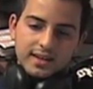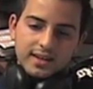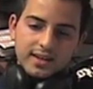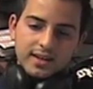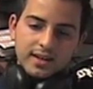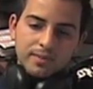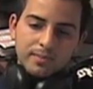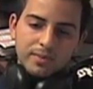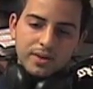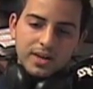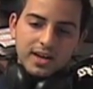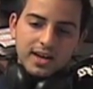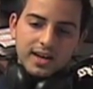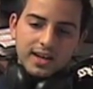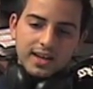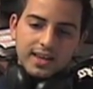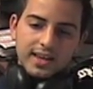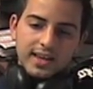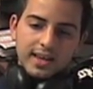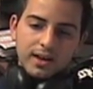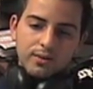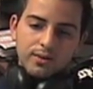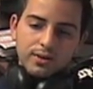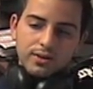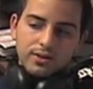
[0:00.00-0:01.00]
coming out of
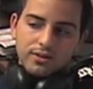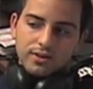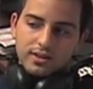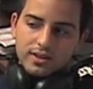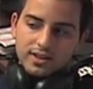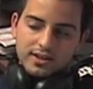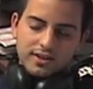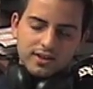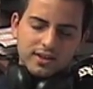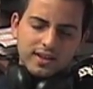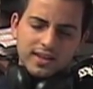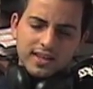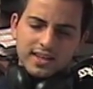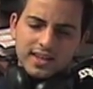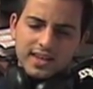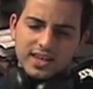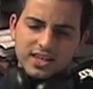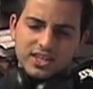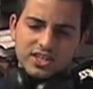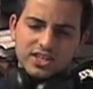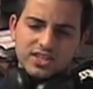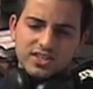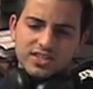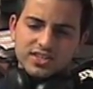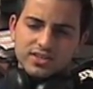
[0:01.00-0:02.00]
here with all the good
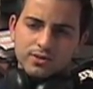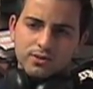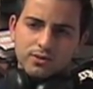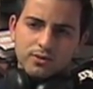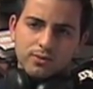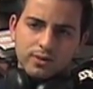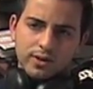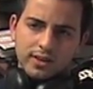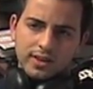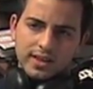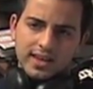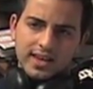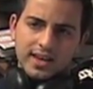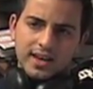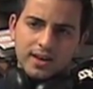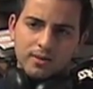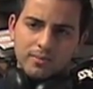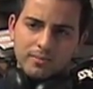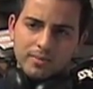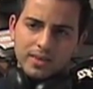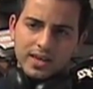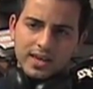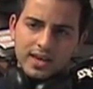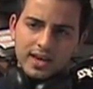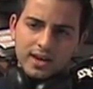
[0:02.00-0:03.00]
connections, it will really
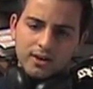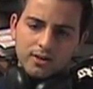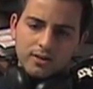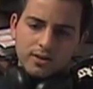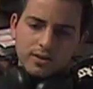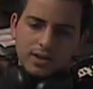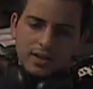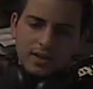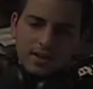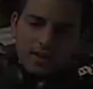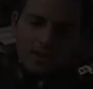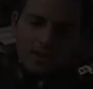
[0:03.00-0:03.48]
help me out.